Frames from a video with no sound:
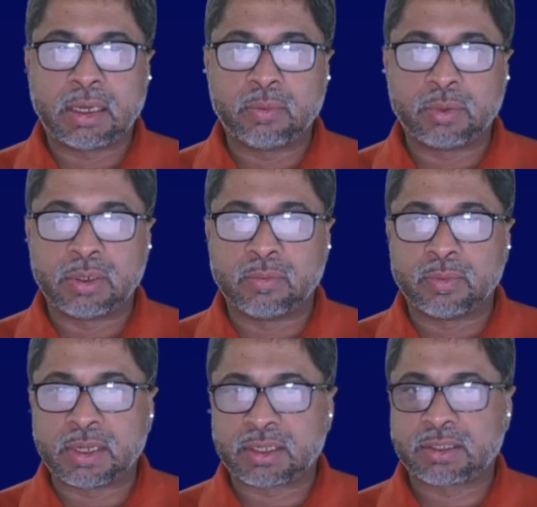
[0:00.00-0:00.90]
I would
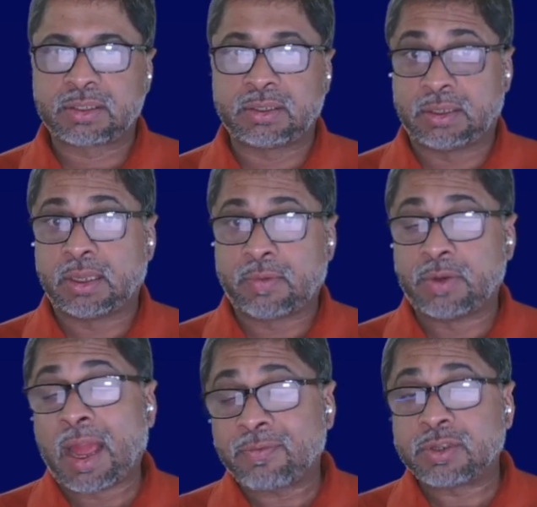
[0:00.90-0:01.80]

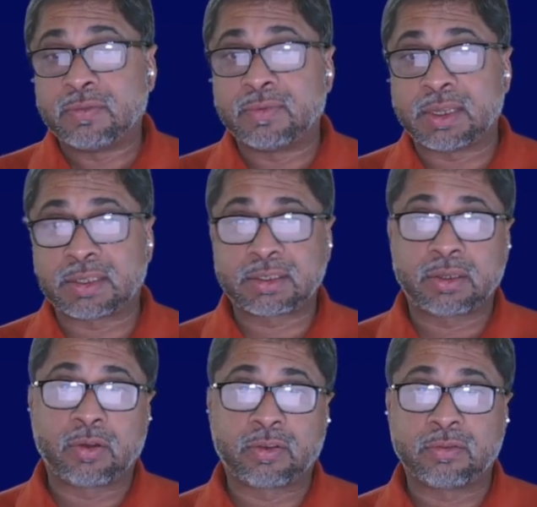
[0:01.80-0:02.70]
have to invest a
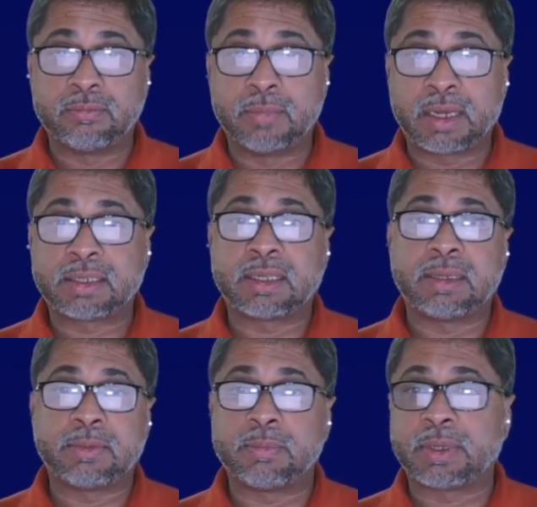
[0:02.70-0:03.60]
lot of my
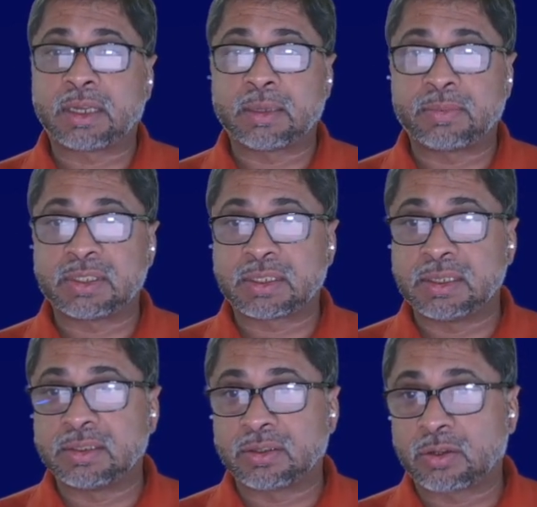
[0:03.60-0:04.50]
time to pick up the
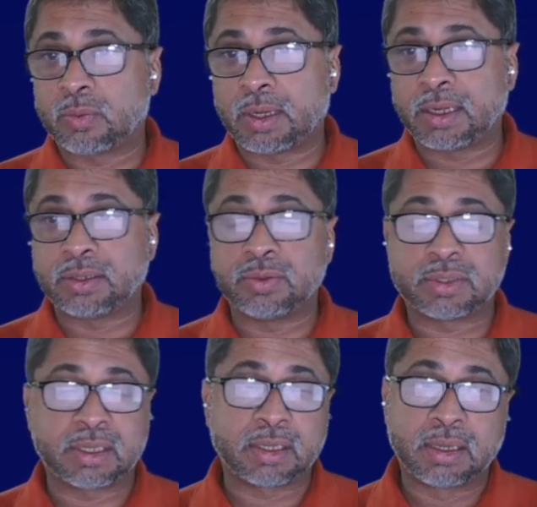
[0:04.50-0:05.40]
skills required
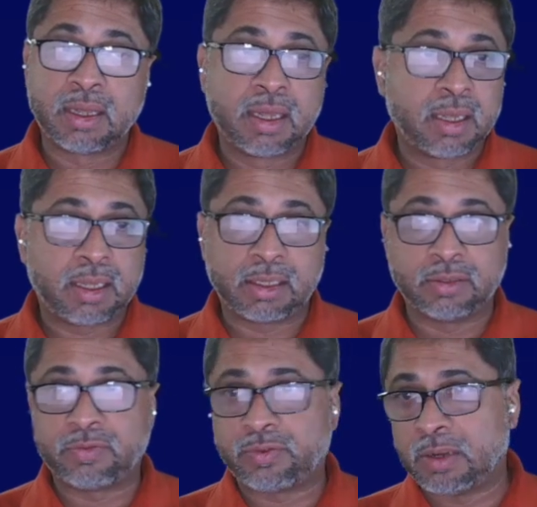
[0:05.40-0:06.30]
using
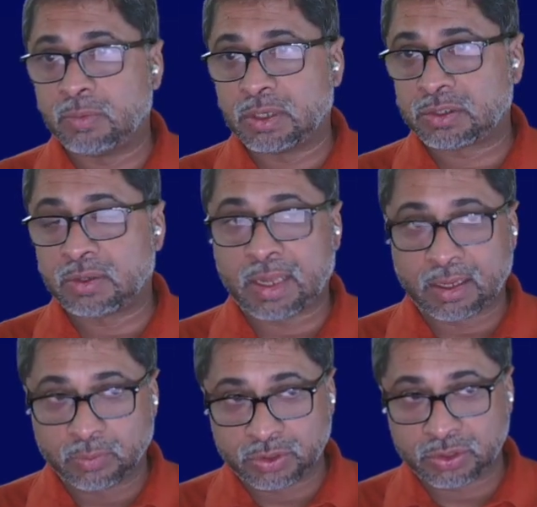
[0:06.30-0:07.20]
other frameworks or
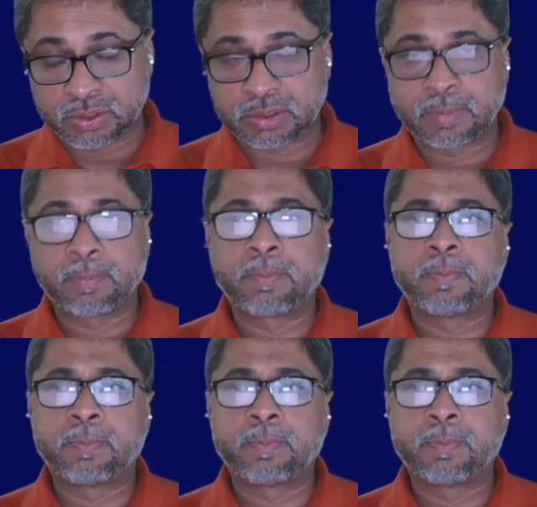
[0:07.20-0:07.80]
languages.